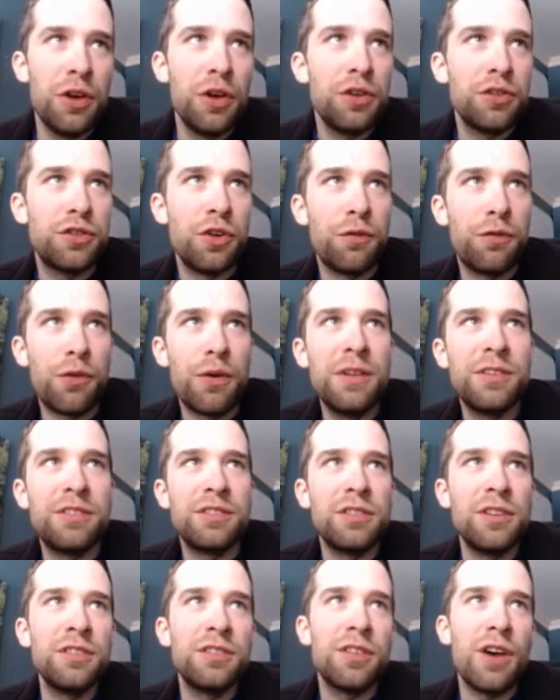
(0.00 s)
So for
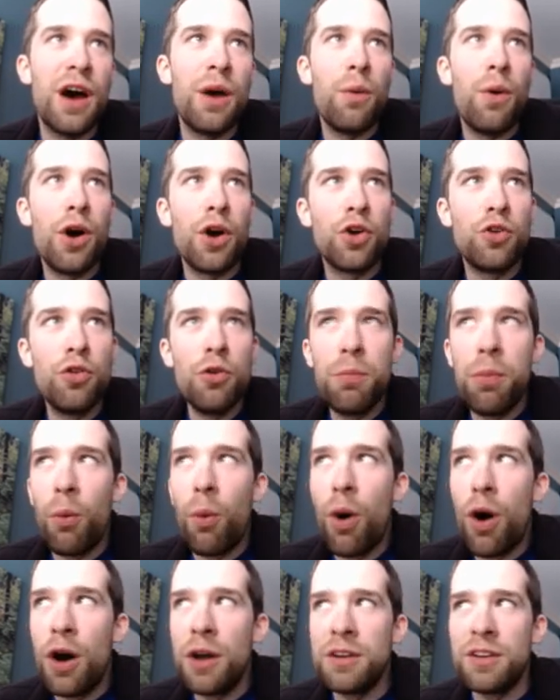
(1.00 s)
instance, I want group
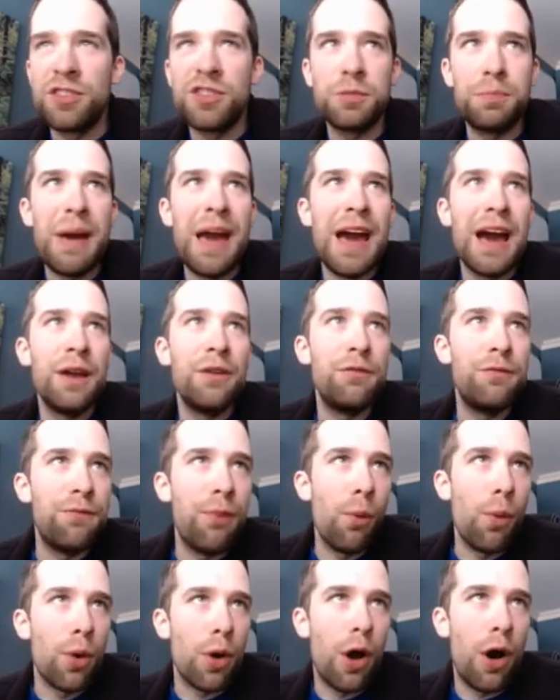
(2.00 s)
1 to span
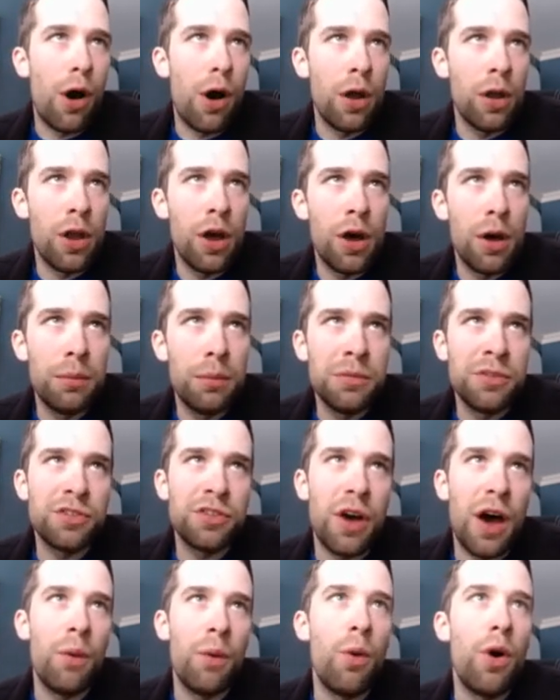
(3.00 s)
4
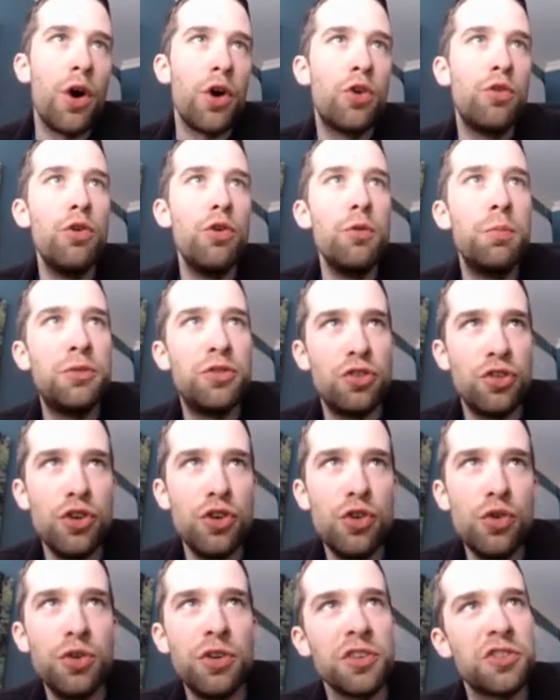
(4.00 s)
columns, I want group
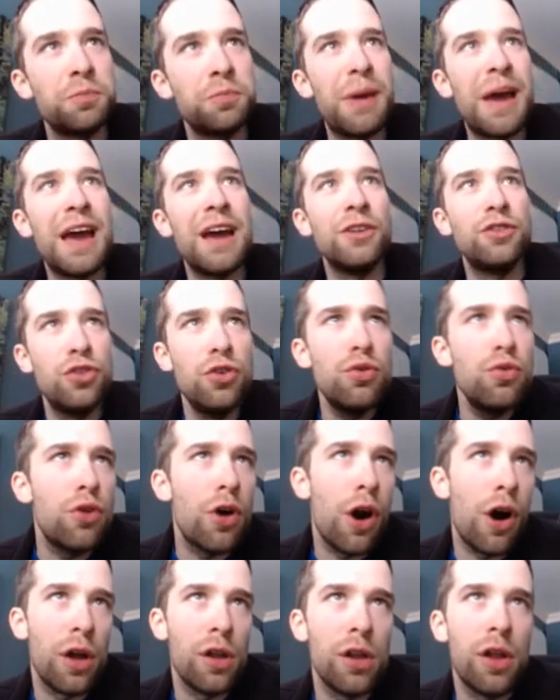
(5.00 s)
2 to span 2
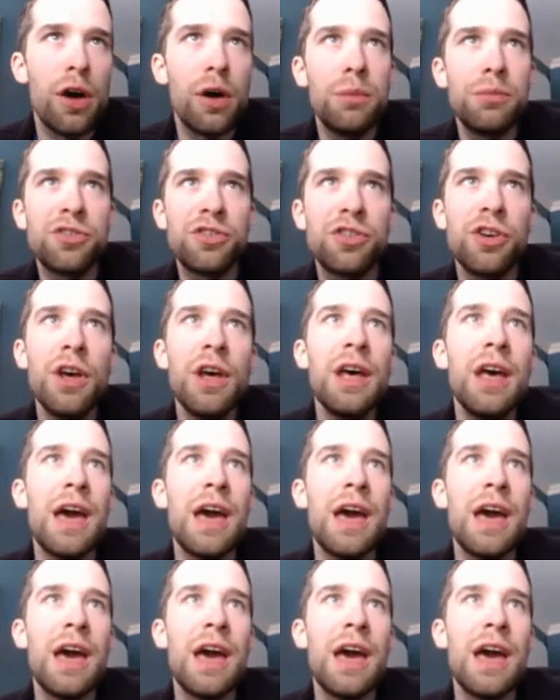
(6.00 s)
columns,